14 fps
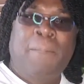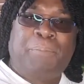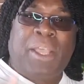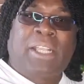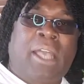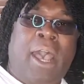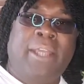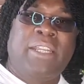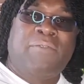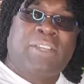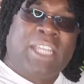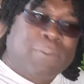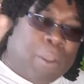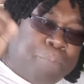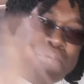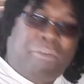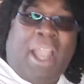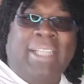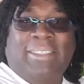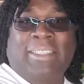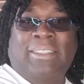They can't even keep the
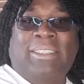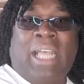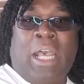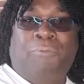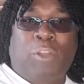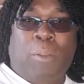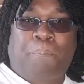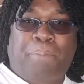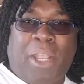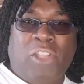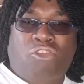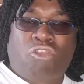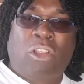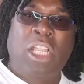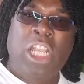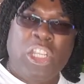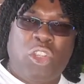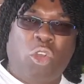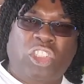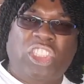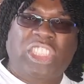prices down for the petrol.
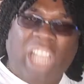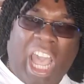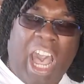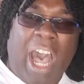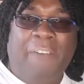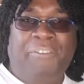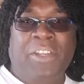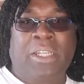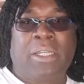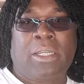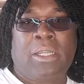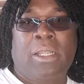You're starving.